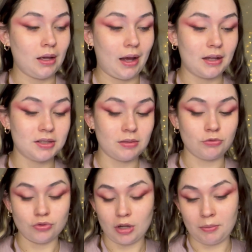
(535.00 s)
add some
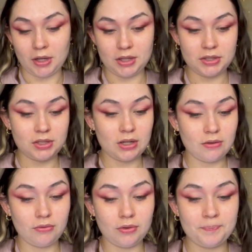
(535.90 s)
drama and stuff.
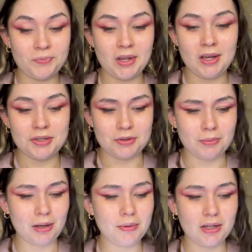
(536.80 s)
So I'm
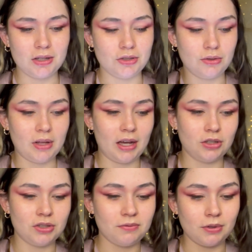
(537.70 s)
probably gonna do that
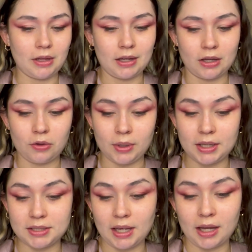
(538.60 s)
just for like a quick
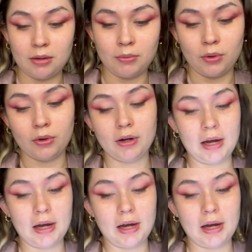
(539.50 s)
second more